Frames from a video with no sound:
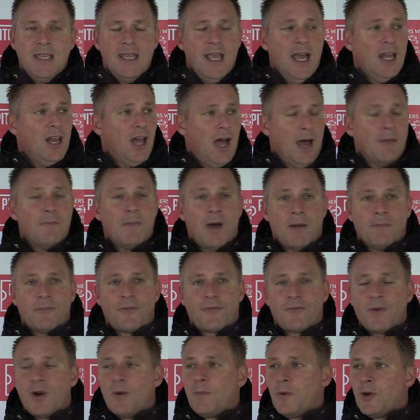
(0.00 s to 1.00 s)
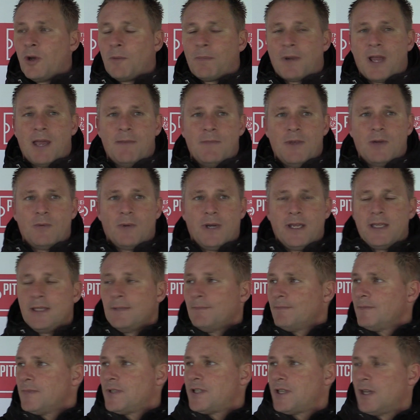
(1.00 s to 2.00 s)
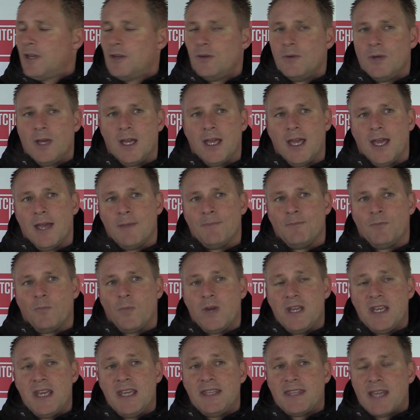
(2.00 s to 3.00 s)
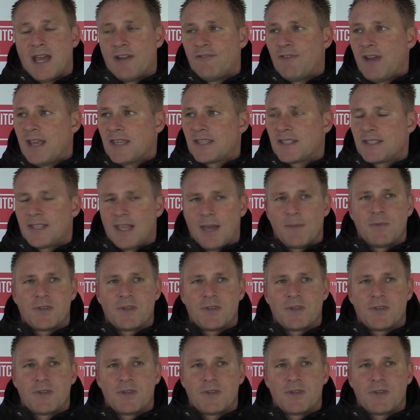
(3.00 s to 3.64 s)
Yeah, look, I'm thrilled we're not playing midweek, so we need that rest.